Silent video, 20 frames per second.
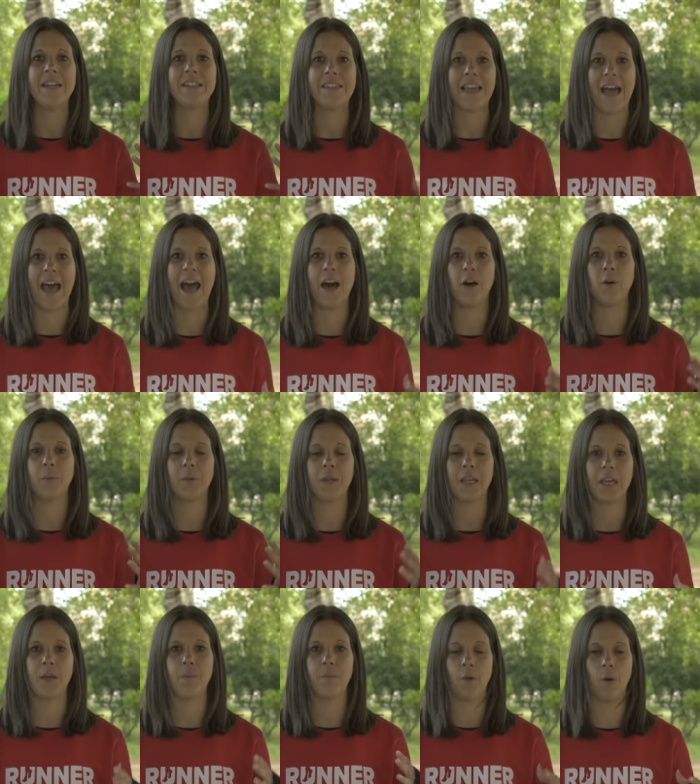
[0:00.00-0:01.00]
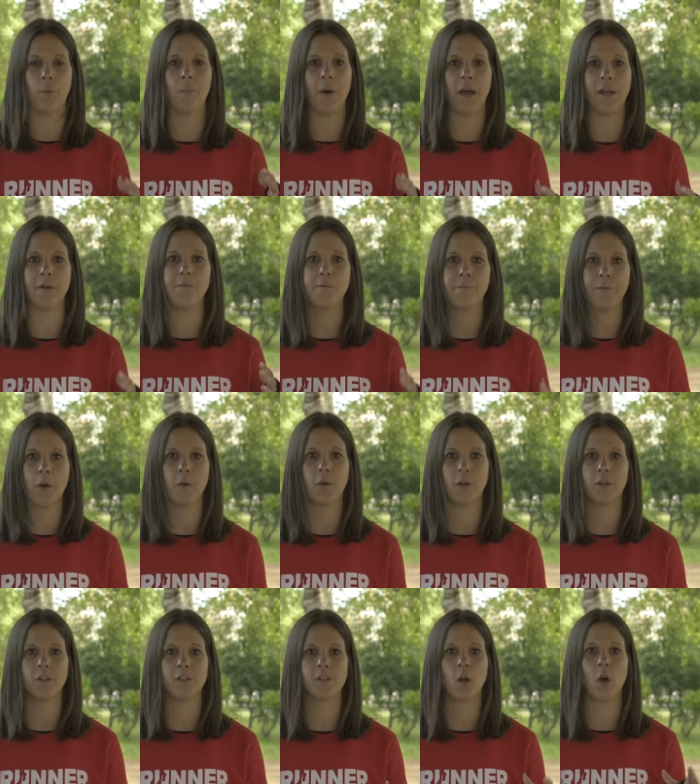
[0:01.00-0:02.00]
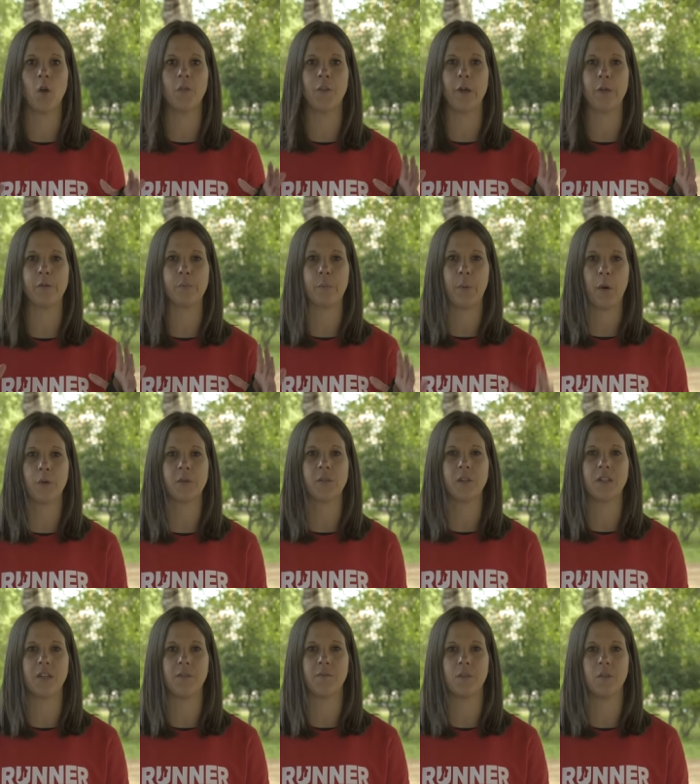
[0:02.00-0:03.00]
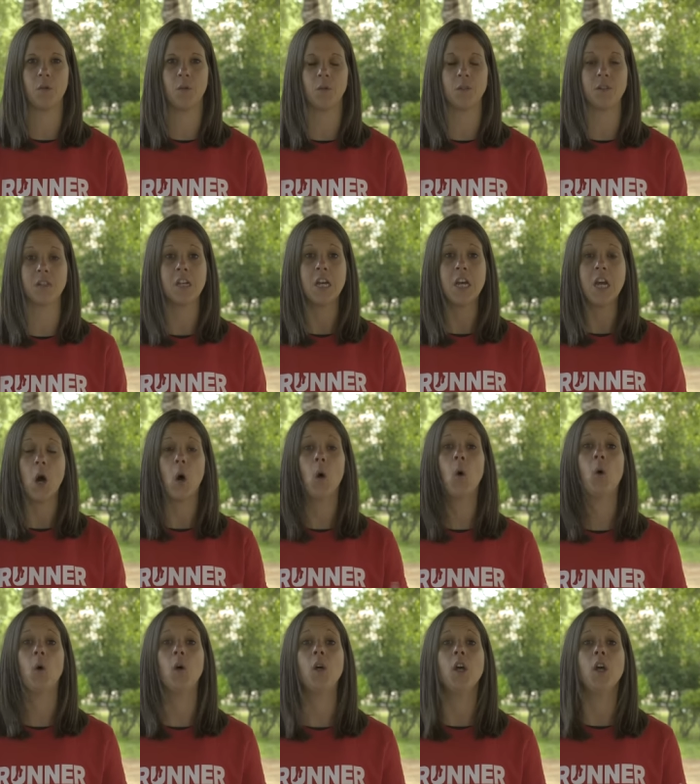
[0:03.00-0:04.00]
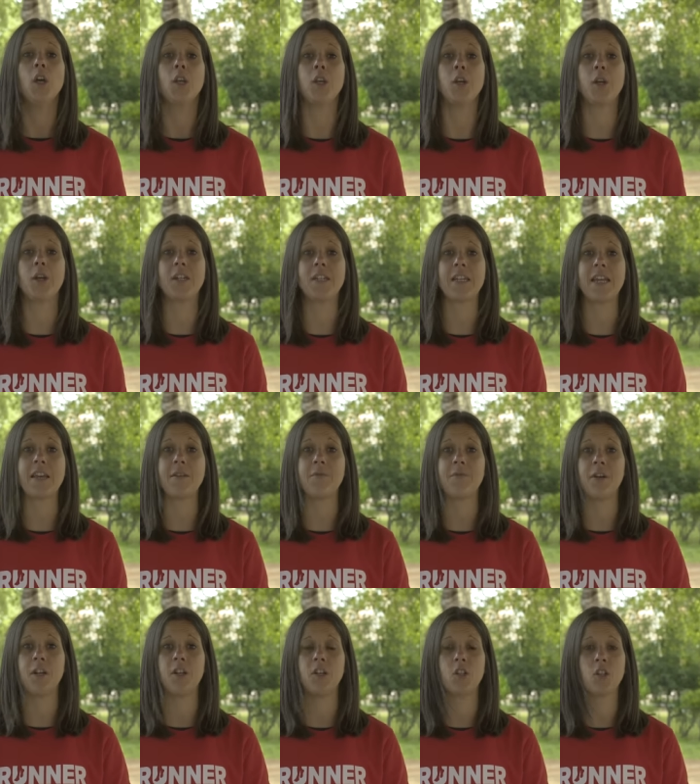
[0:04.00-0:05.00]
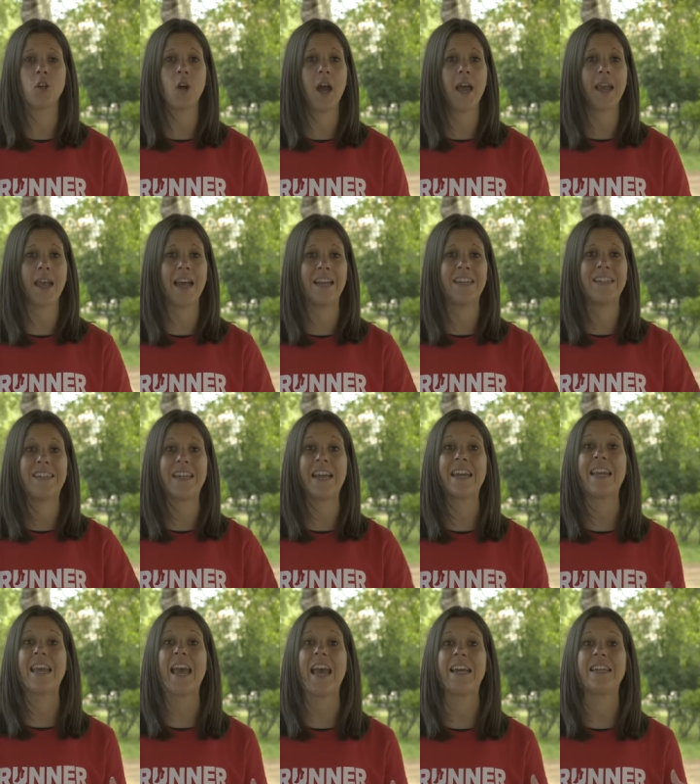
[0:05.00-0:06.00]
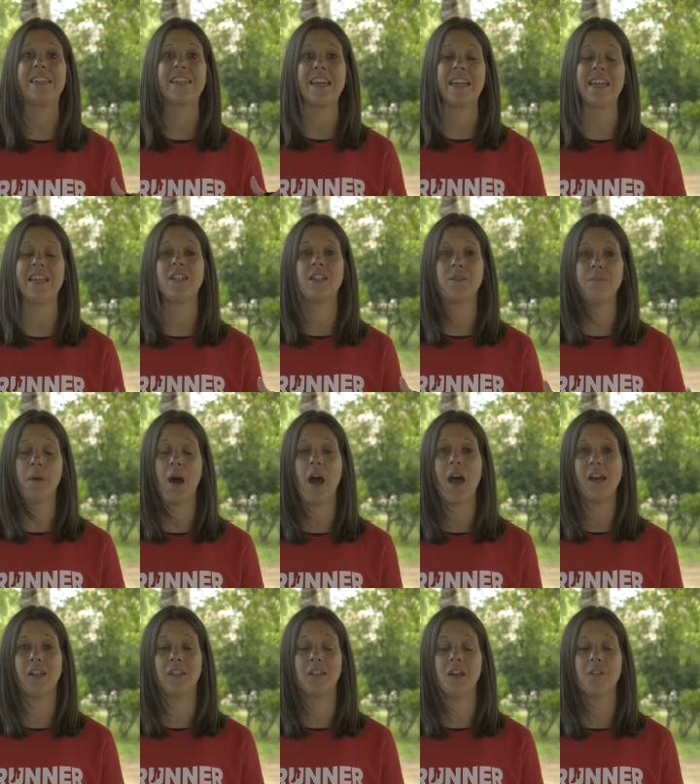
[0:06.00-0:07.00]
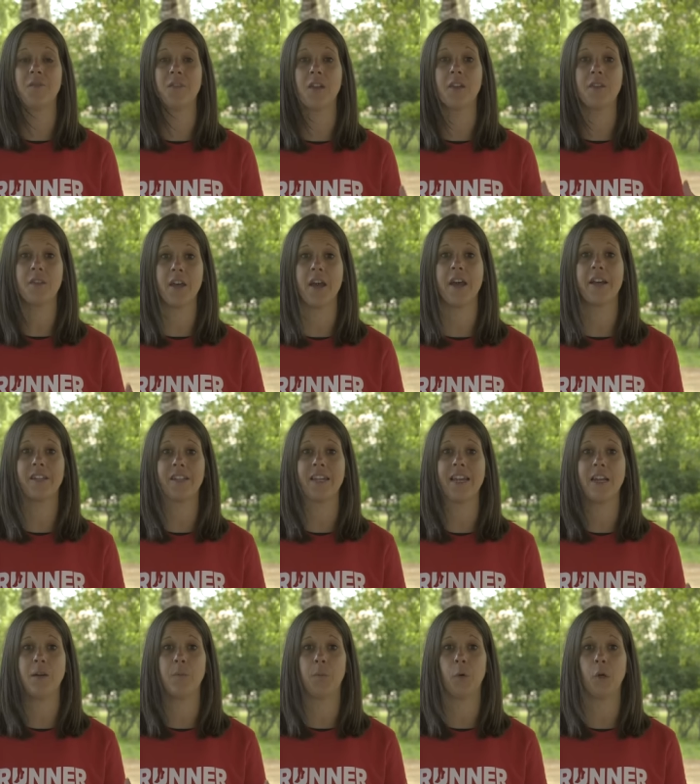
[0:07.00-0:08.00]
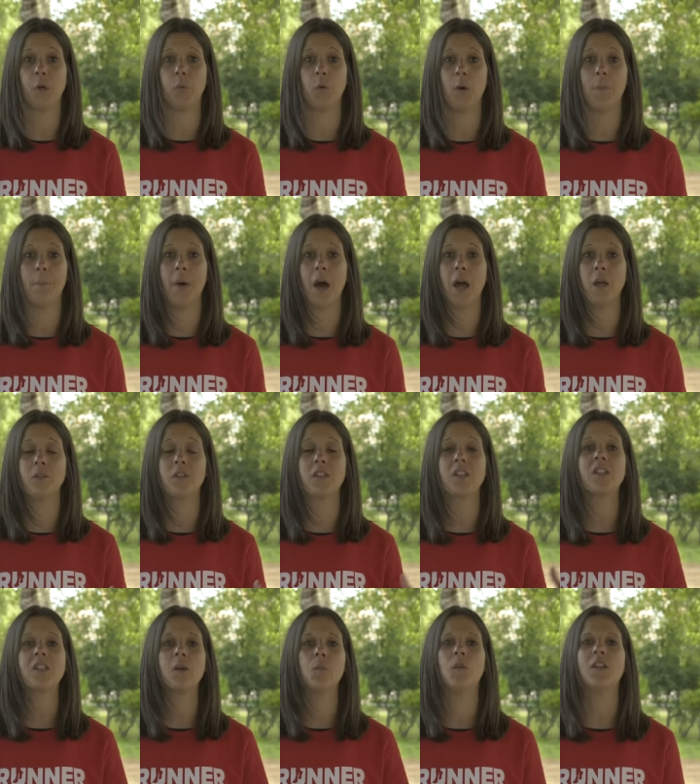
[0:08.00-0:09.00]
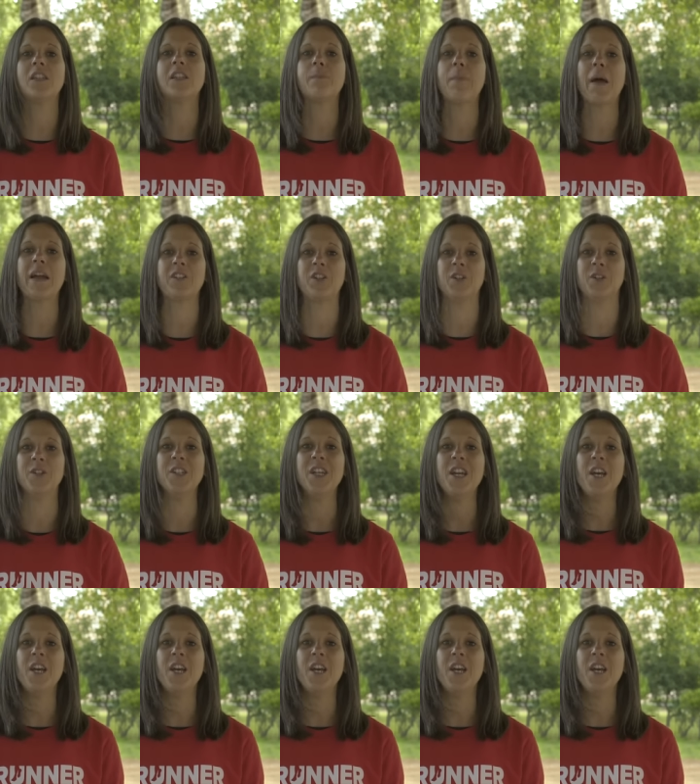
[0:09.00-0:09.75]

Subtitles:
to help keep your mind focused on those positive thoughts. Or you could even try and dedicate each mile of the 13.1 miles to someone special.